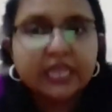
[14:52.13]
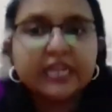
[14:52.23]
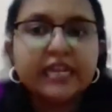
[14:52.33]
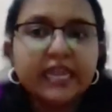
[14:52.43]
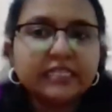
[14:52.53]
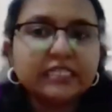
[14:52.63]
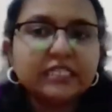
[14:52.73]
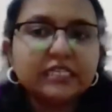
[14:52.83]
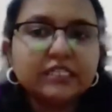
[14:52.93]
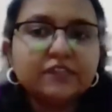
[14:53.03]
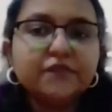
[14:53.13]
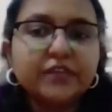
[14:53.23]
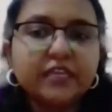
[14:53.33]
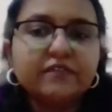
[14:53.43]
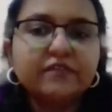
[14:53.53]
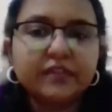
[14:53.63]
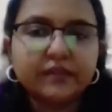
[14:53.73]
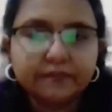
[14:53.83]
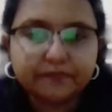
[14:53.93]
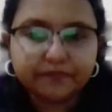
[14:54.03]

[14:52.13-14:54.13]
Next is free will.